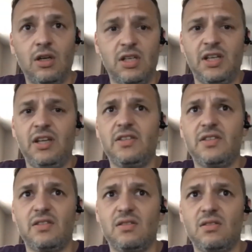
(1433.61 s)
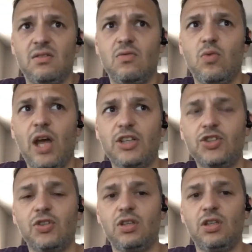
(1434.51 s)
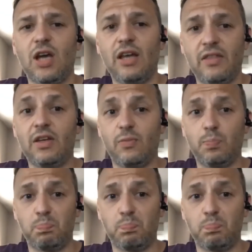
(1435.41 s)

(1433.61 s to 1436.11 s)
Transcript: he's actually, I think,